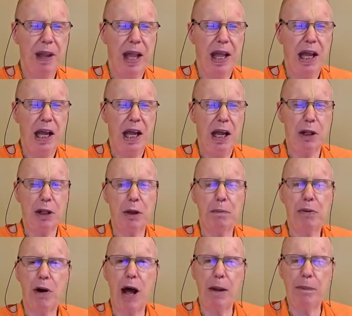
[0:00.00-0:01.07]
But the
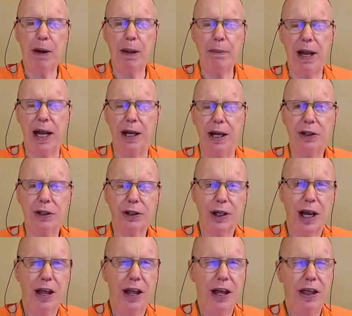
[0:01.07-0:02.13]
problem is
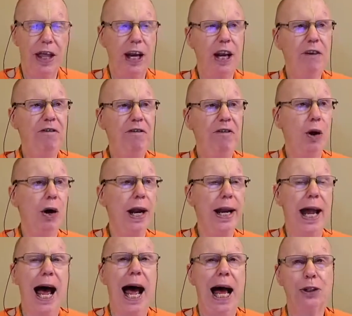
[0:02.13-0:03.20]
that if you're an
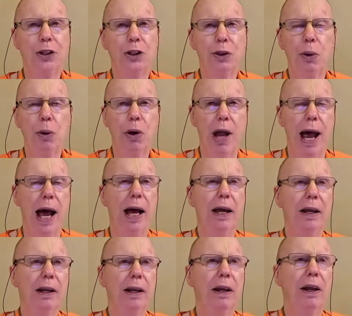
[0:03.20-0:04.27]
Asura,
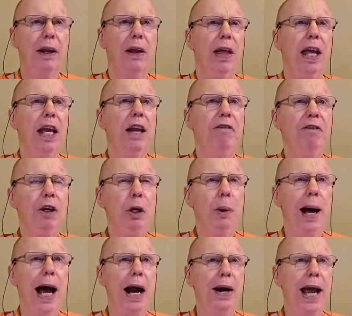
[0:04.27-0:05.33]
if you
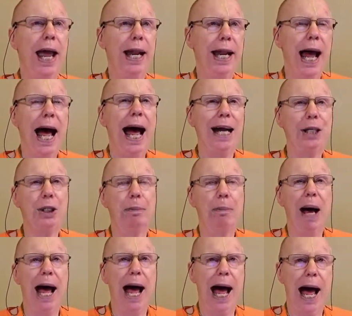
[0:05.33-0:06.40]
are an
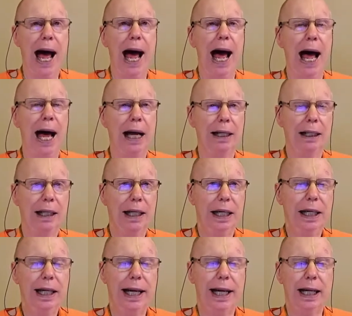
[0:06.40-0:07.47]
Atmaha,
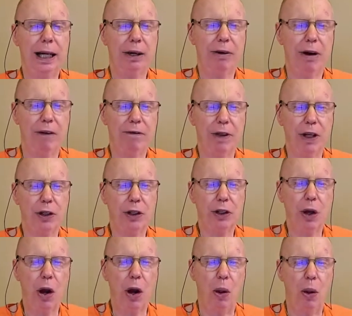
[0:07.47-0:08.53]
killer of the
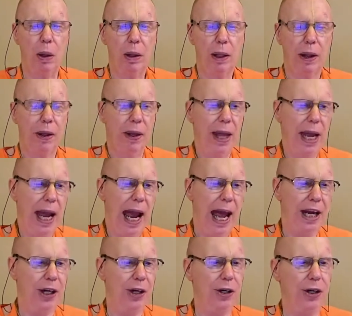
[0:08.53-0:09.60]
soul, and
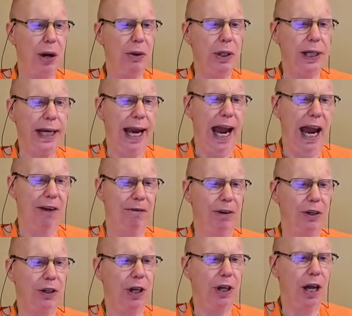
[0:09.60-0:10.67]
you don't care for
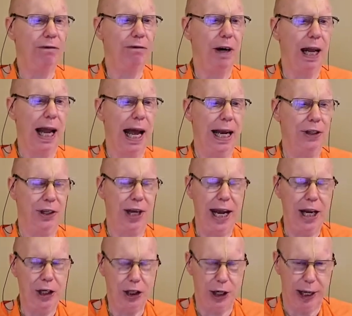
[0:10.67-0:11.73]

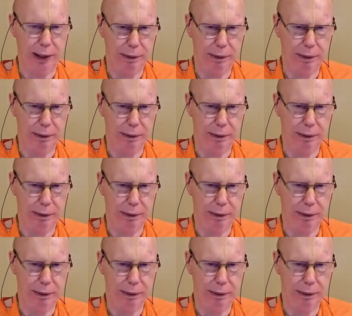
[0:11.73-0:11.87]
self-realization,